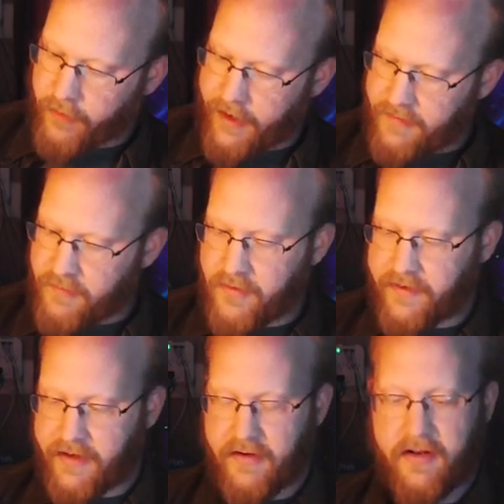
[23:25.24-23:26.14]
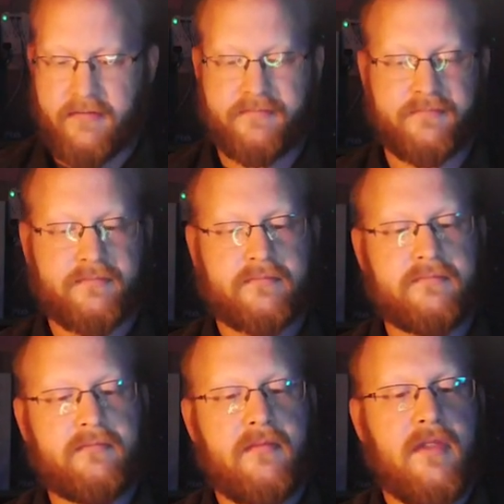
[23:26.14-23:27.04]
All right, moving on.
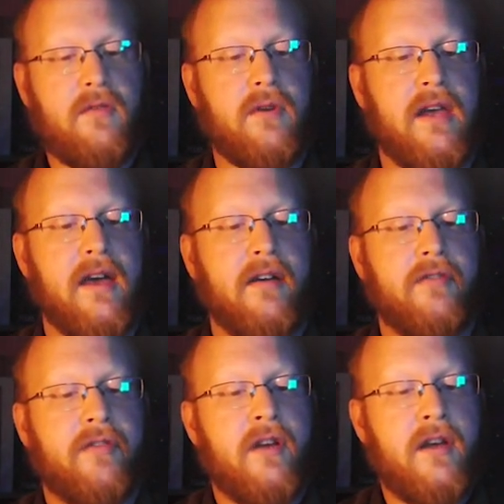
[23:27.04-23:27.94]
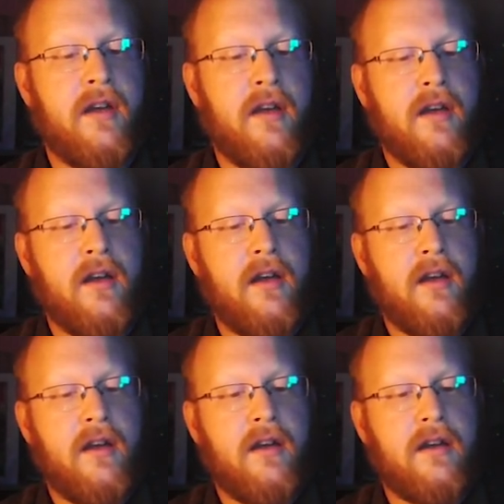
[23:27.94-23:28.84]
We have
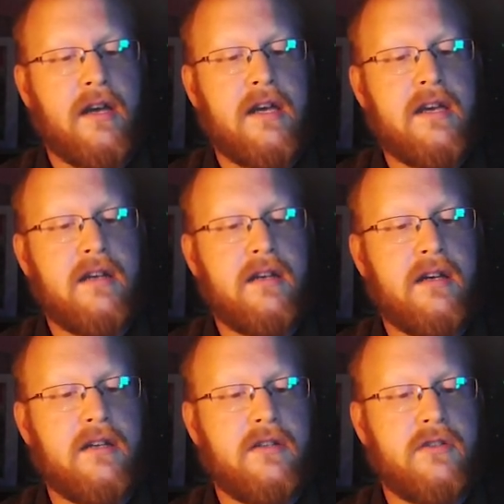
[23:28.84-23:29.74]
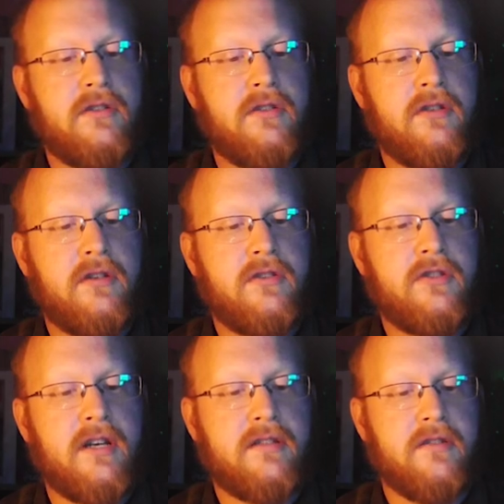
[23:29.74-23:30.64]
Ian
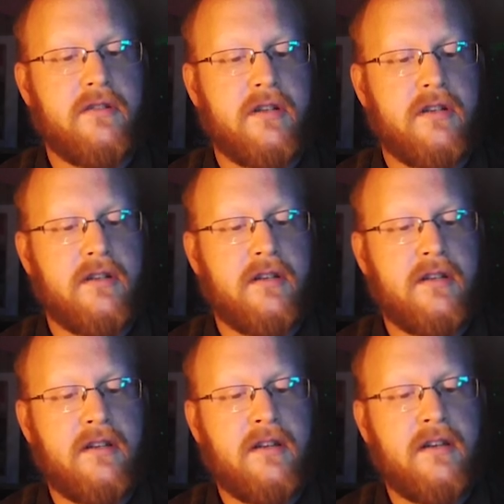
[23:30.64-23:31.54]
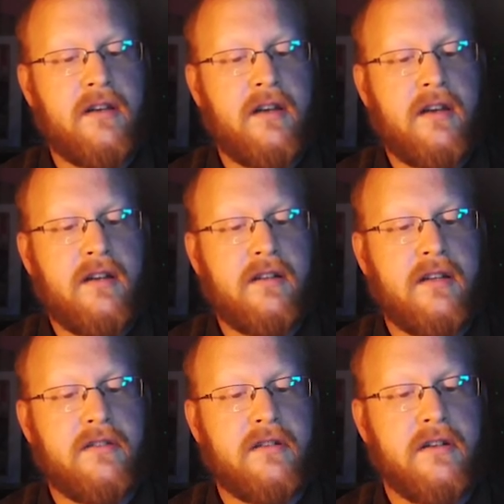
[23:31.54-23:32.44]
Chesterton.
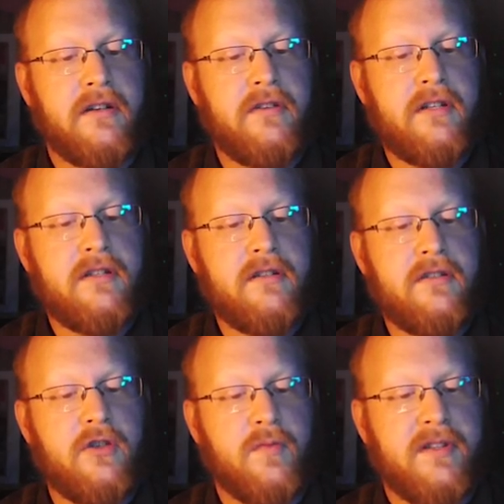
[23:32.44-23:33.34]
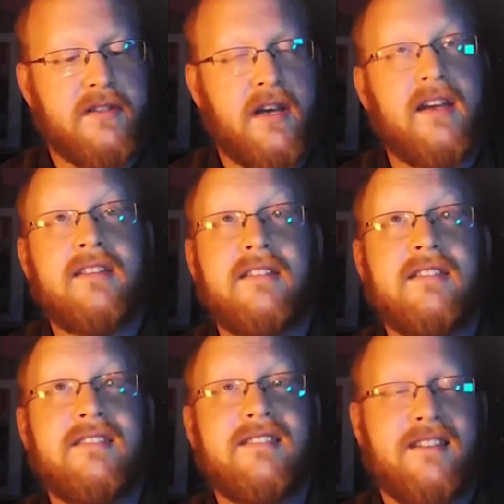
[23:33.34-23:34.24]
Legendary creature, human
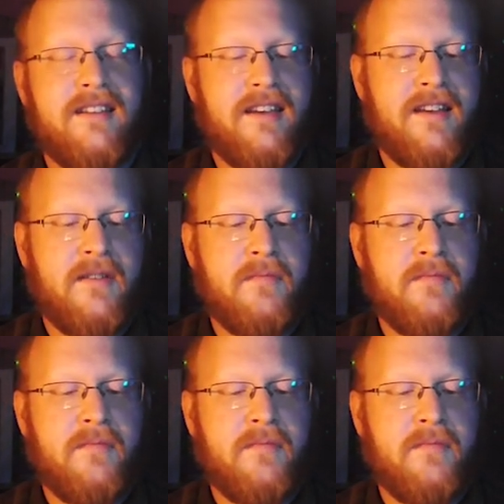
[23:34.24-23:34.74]
scientist,